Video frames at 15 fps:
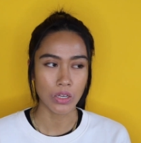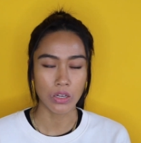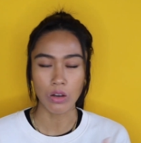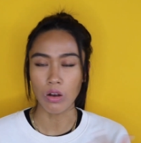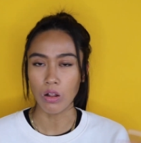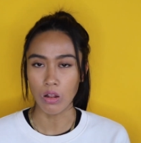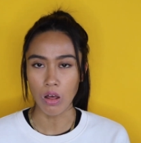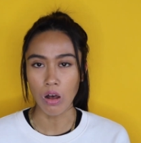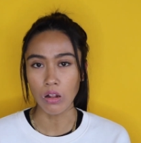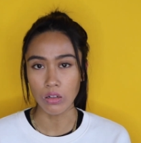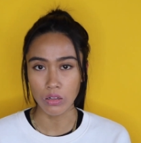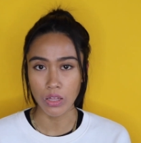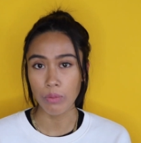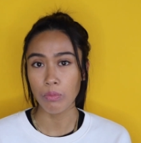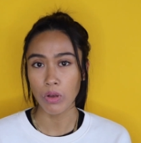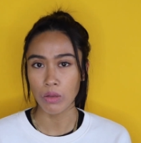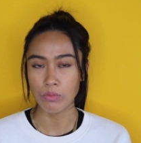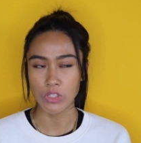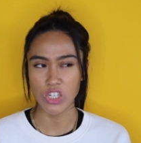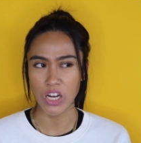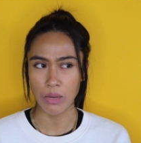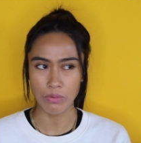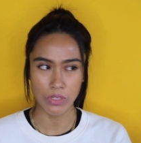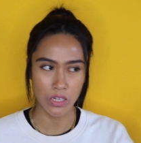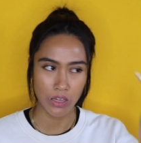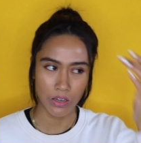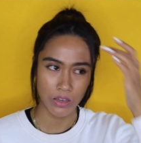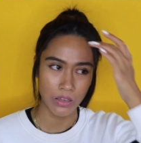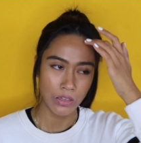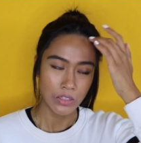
I call all lip balms chapstick